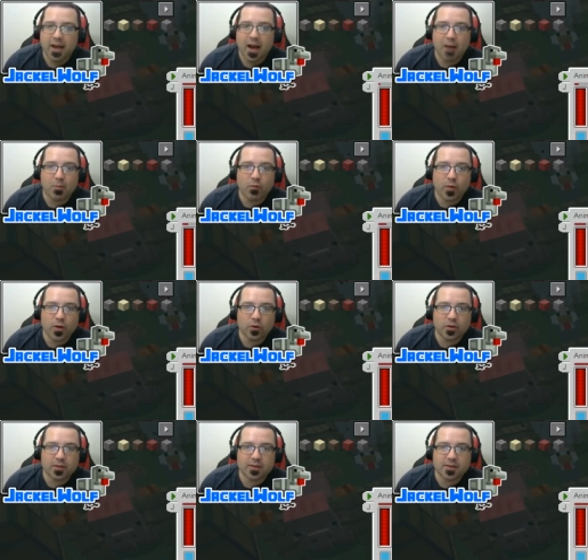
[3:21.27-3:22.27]
Uh, but if we
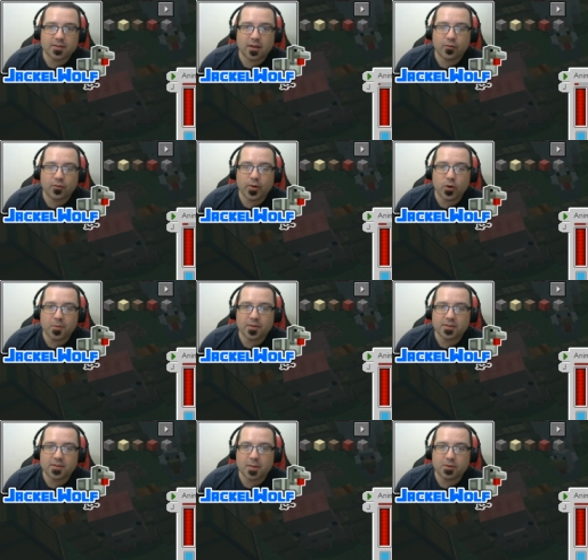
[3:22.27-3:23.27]
look this, uh, if we open
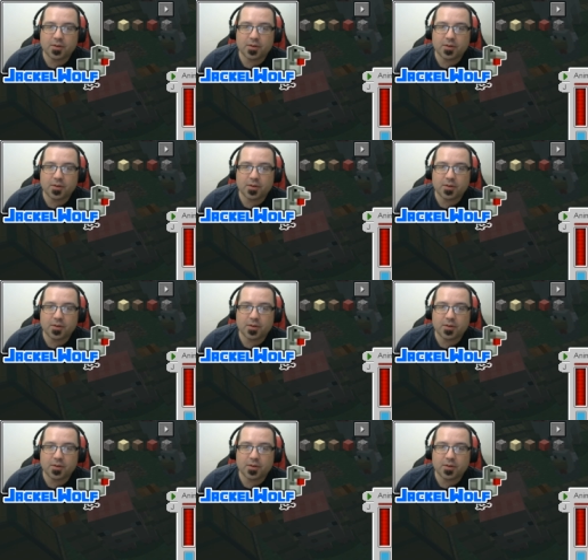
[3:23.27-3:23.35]
this up,